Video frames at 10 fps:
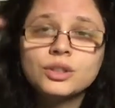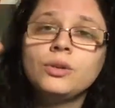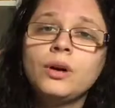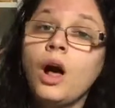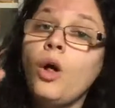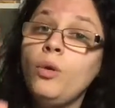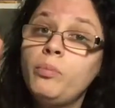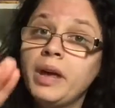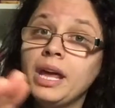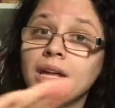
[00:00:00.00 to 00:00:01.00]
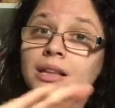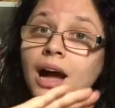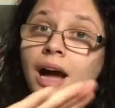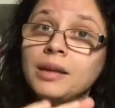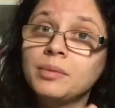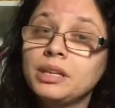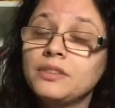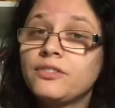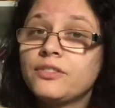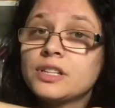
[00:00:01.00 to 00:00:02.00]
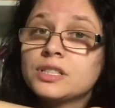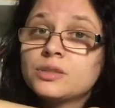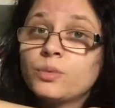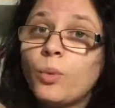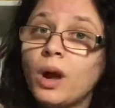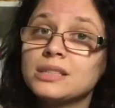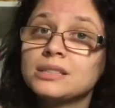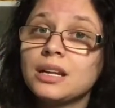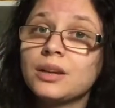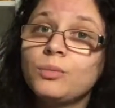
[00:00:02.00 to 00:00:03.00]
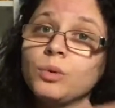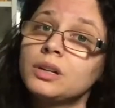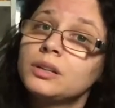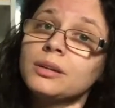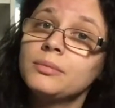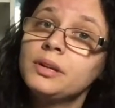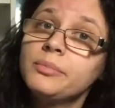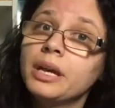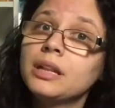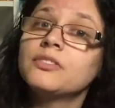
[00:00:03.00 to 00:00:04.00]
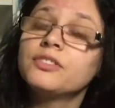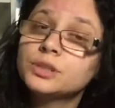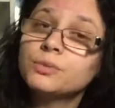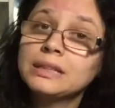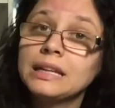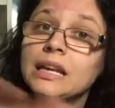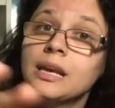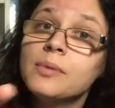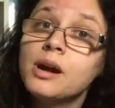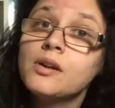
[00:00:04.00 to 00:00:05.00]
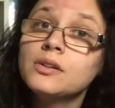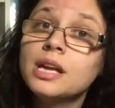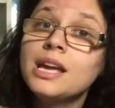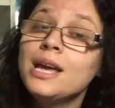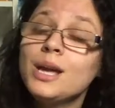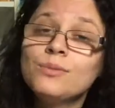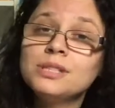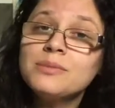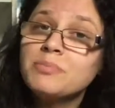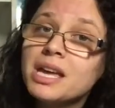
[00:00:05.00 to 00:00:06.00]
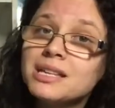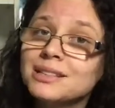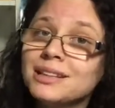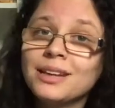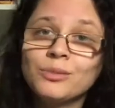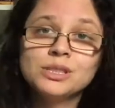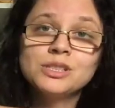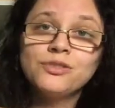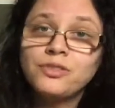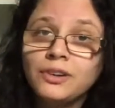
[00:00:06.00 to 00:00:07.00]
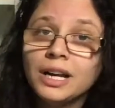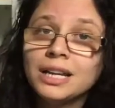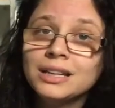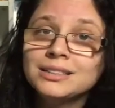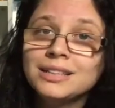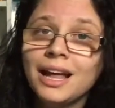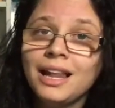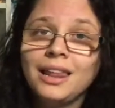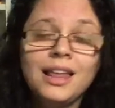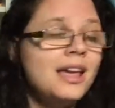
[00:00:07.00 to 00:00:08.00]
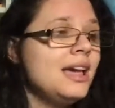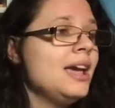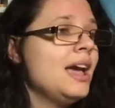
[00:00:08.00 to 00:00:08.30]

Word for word: So I'll pick the anime, the first ones that they were in the remake, the first one that it came out. It was amazing, it was funny as hell,